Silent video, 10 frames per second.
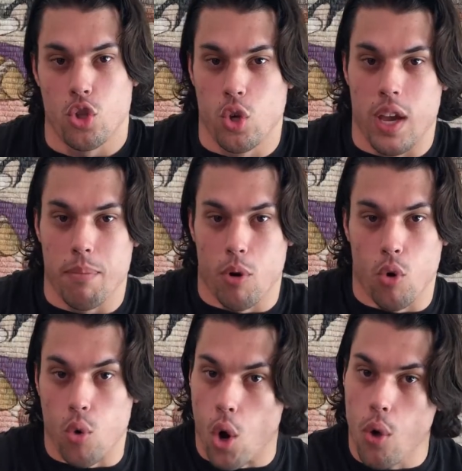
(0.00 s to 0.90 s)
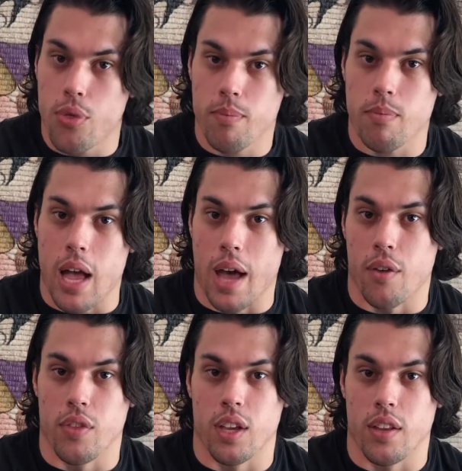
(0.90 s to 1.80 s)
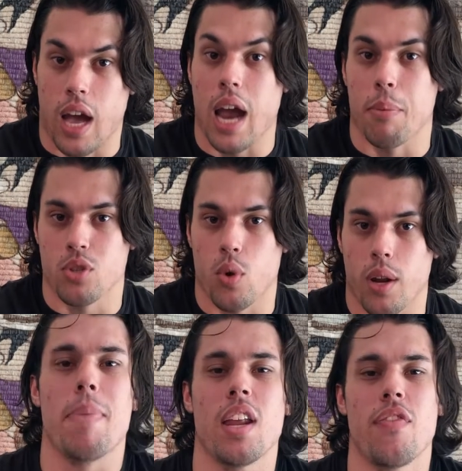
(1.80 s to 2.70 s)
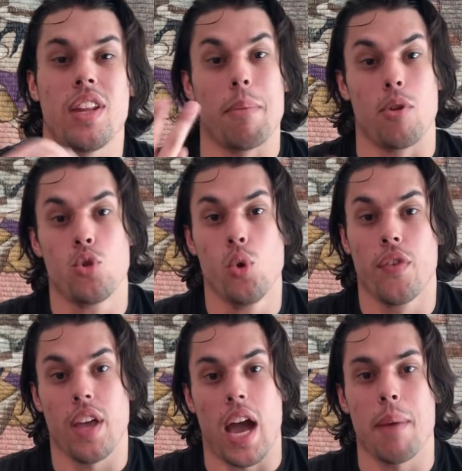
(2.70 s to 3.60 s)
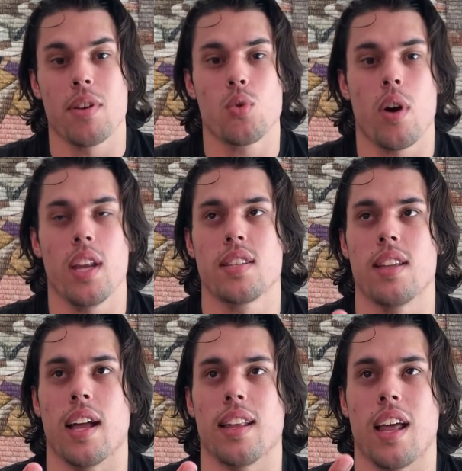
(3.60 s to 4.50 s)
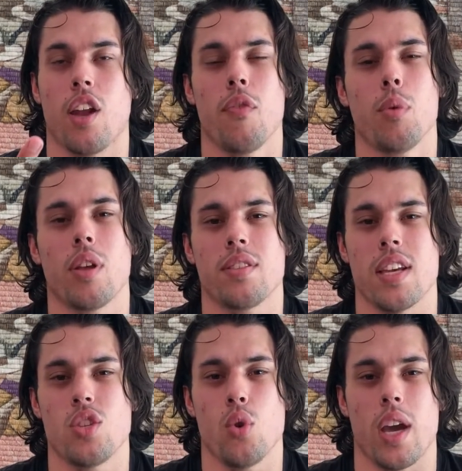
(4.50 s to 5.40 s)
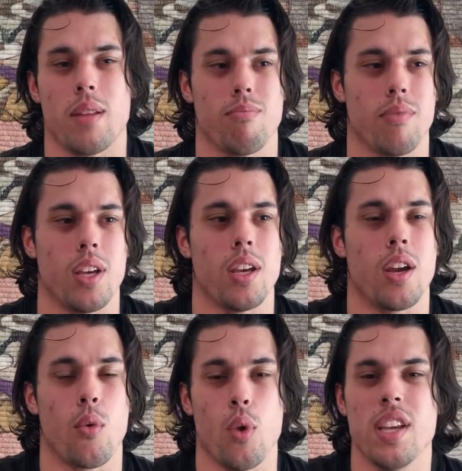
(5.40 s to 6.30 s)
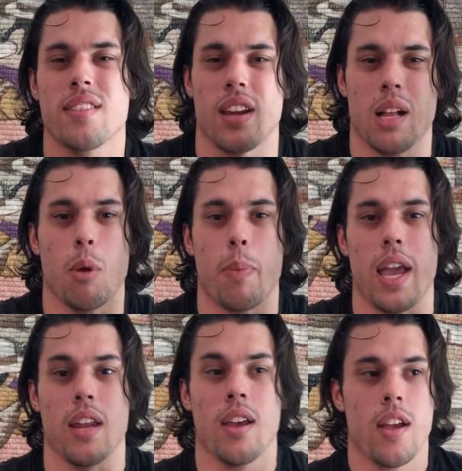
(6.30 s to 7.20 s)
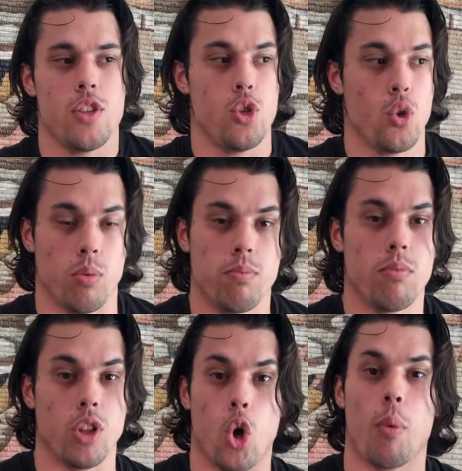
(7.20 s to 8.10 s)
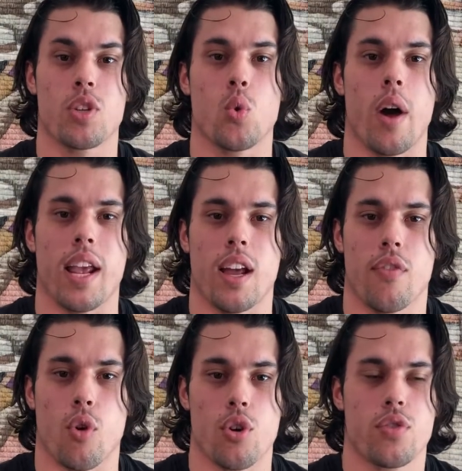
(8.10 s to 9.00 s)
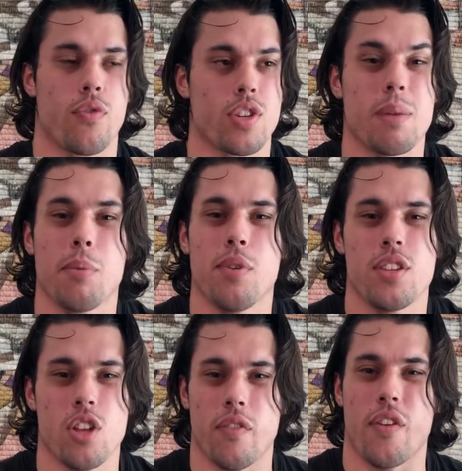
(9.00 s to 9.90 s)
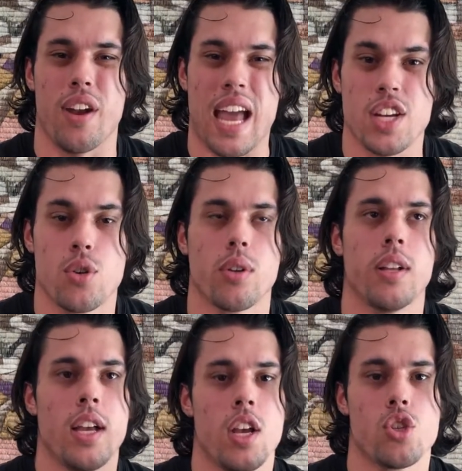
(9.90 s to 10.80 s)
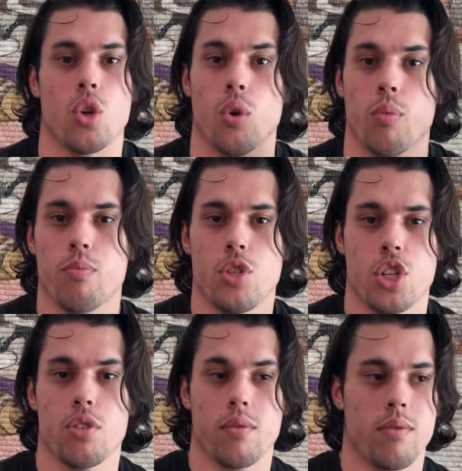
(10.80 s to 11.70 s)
to get more growth out of the high bar squat. Benefit number 2 of the high bar squat is that a lot of people tend to get wrist and elbow pain due to low bar squatting, and of course, for some people, it's not very natural. So just